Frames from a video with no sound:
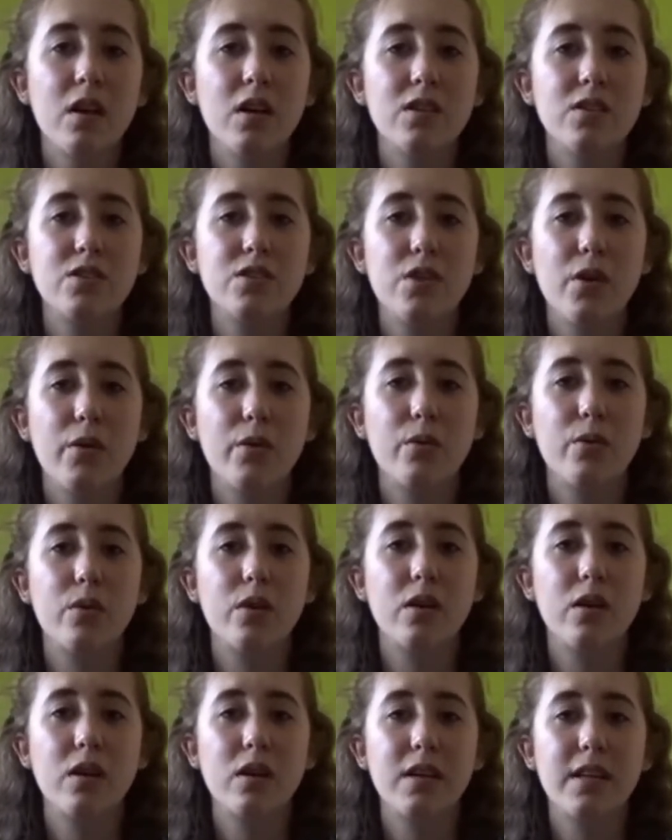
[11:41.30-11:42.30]

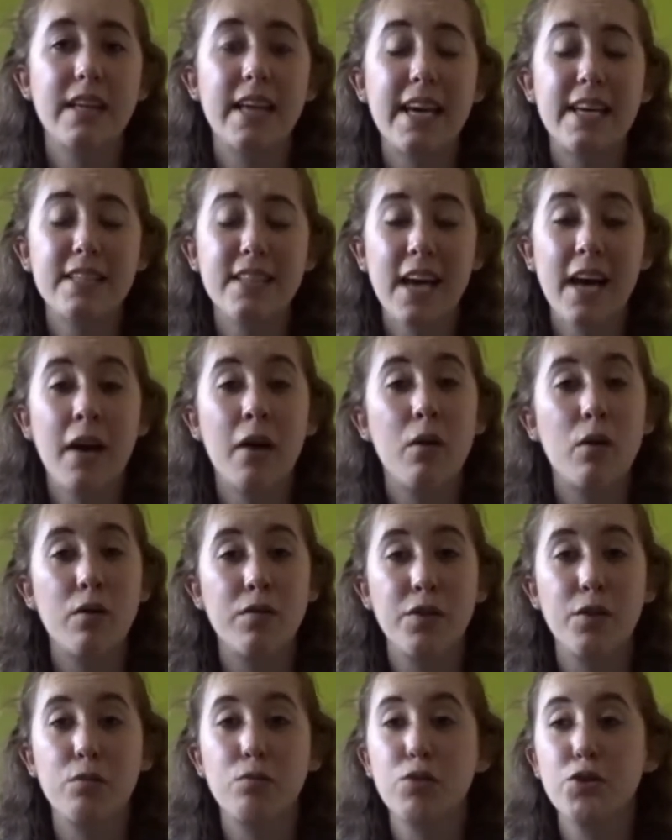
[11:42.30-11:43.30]
So get out
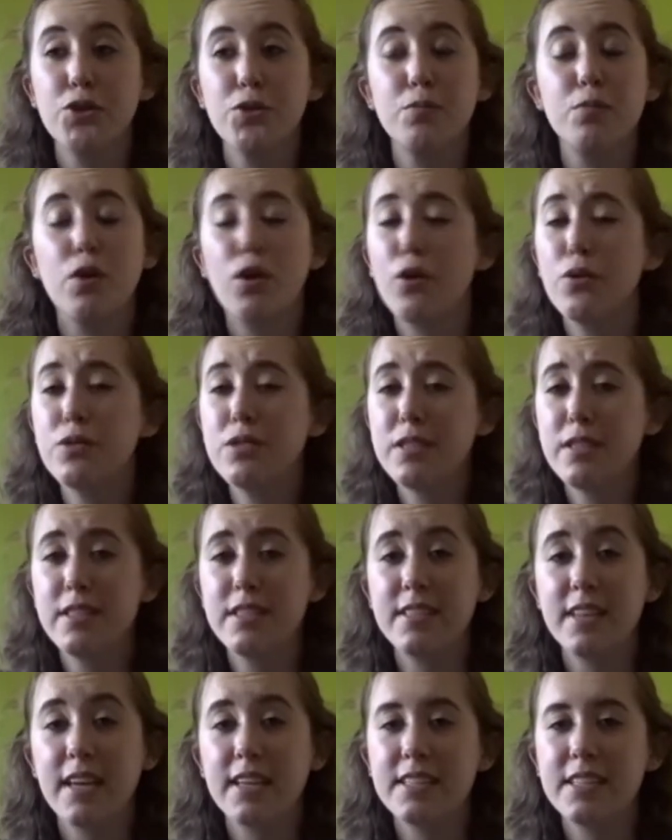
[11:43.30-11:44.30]
of your room, go to
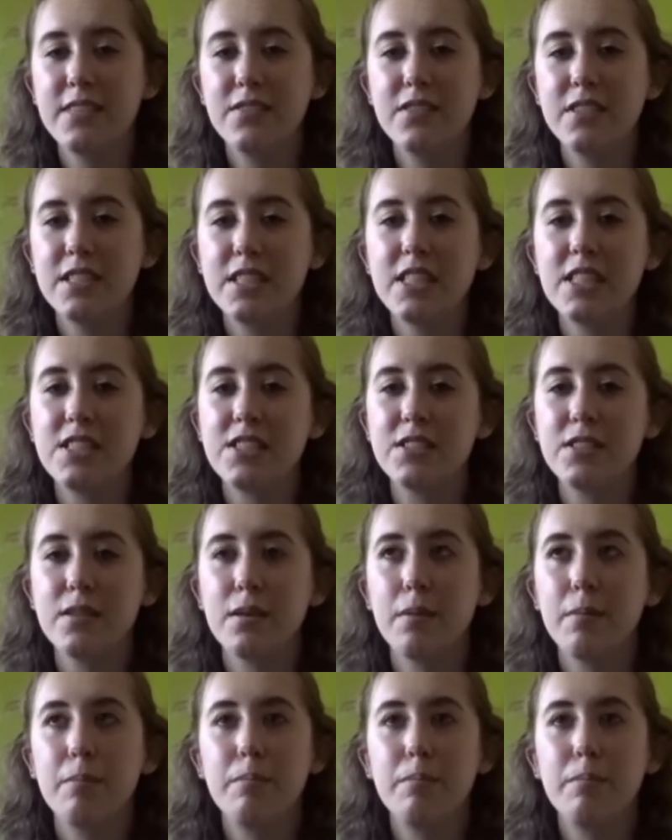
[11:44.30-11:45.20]
these activities,